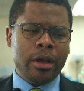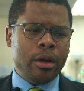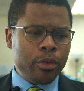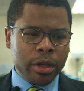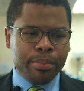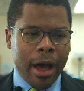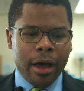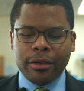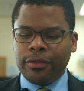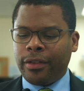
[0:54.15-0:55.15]
I'm really
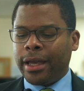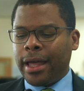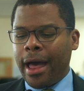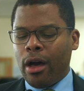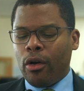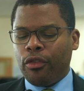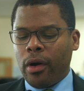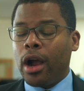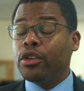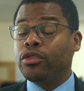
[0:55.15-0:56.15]
proud of like how
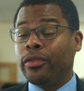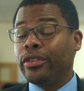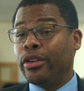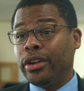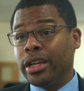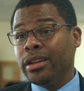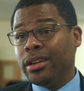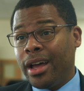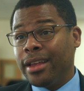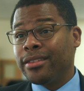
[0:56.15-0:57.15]
far our service learning
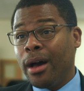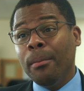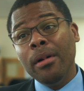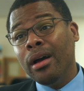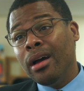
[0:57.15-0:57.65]
has come.